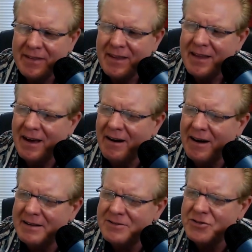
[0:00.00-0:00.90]
You got All
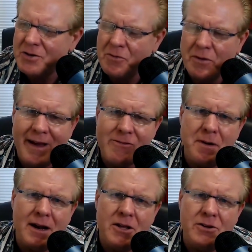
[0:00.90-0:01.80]
right, it. super. Well,
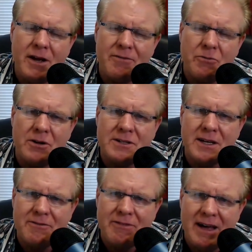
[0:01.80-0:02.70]
everybody, you definitely want to
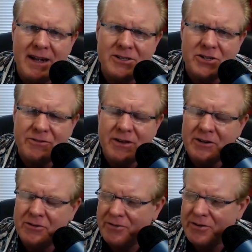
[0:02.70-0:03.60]
take advantage of getting
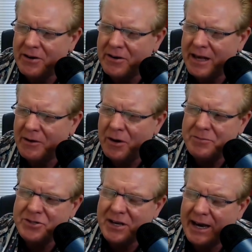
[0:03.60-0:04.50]
on over there to that
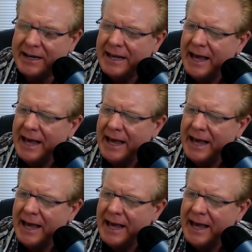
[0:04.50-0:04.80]
website